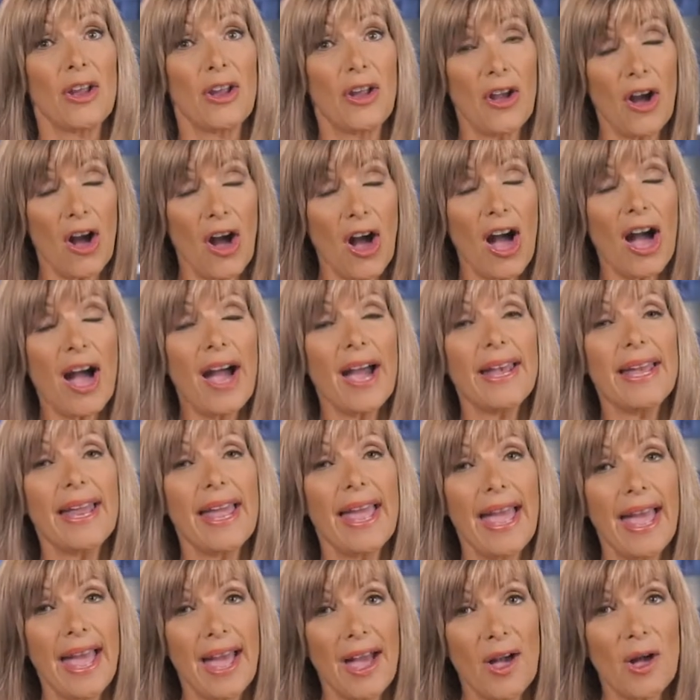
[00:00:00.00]
God
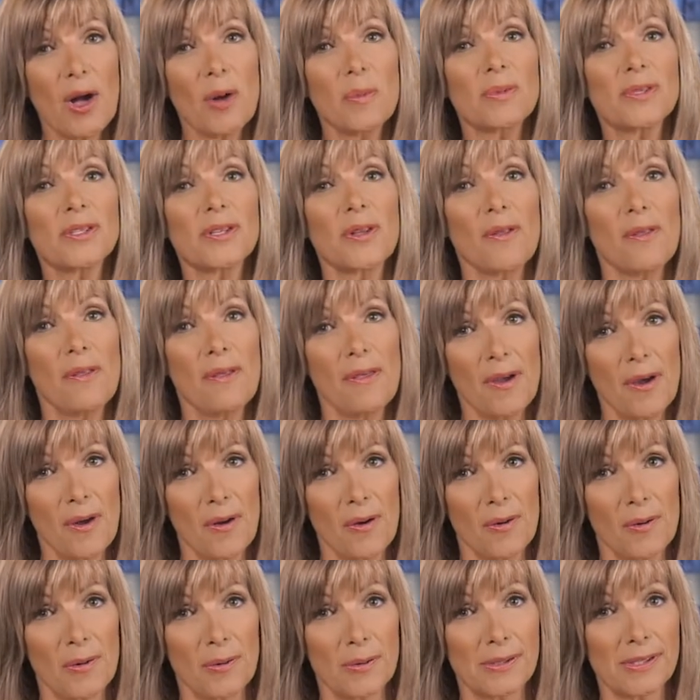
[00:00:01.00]
helps
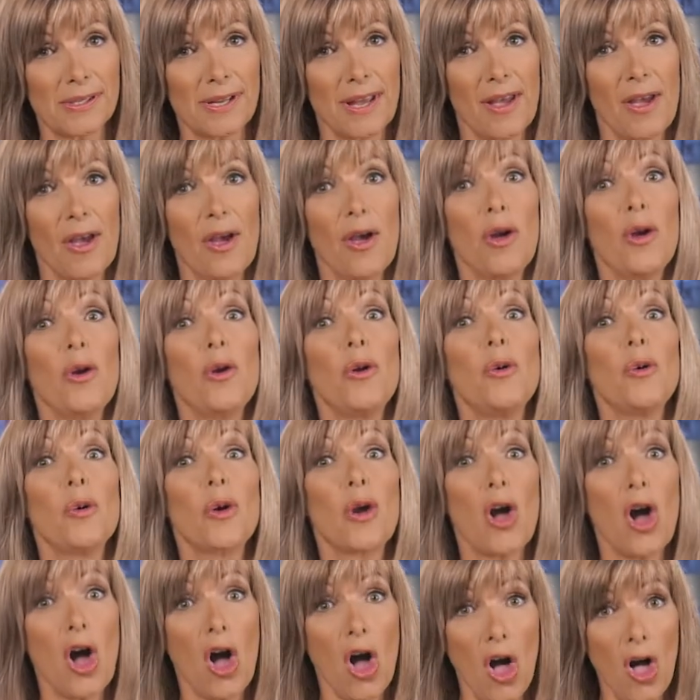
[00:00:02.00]
those who
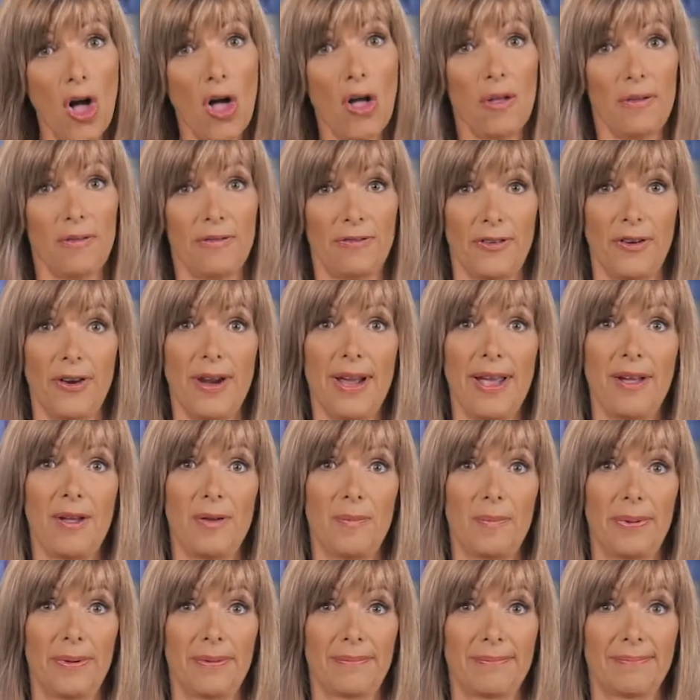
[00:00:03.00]
call for help.